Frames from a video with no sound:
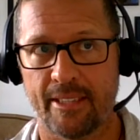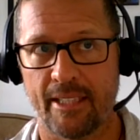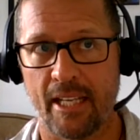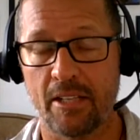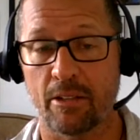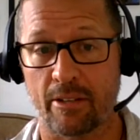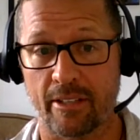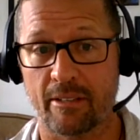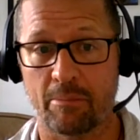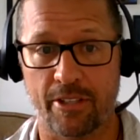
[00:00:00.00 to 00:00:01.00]
e-learning
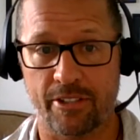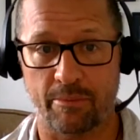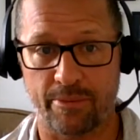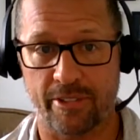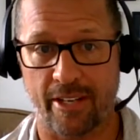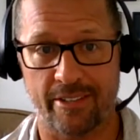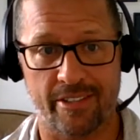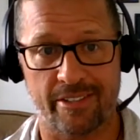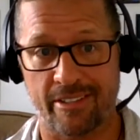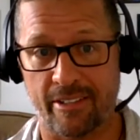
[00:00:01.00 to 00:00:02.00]
completion
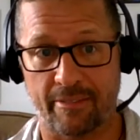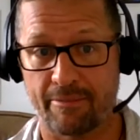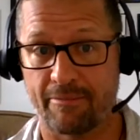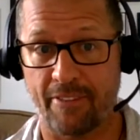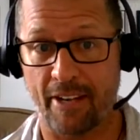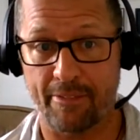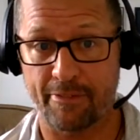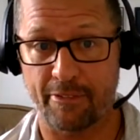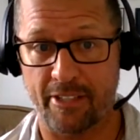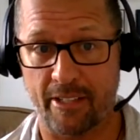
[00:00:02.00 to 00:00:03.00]
percentages, it's like 5 to
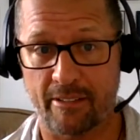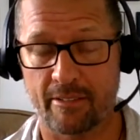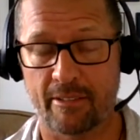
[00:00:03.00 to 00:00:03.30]
15.